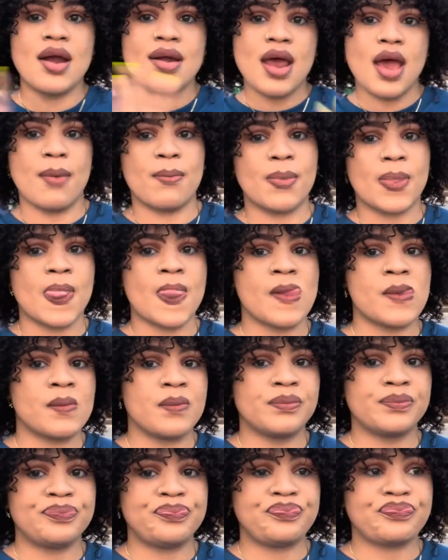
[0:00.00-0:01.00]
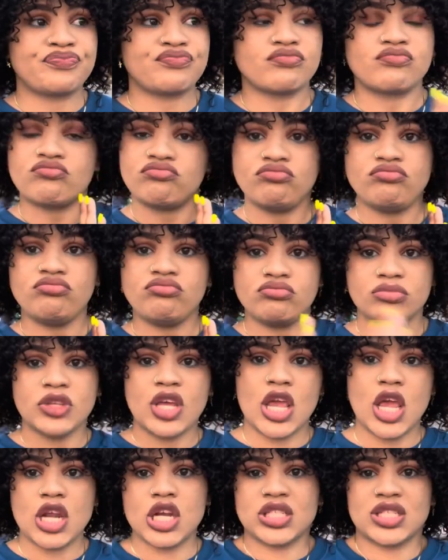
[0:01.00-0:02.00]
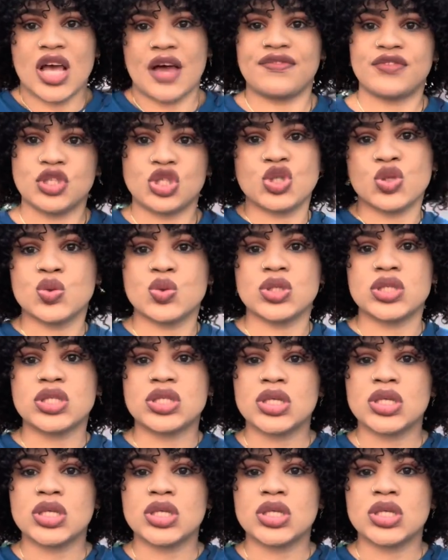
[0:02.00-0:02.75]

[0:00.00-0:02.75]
them? You just have to choose.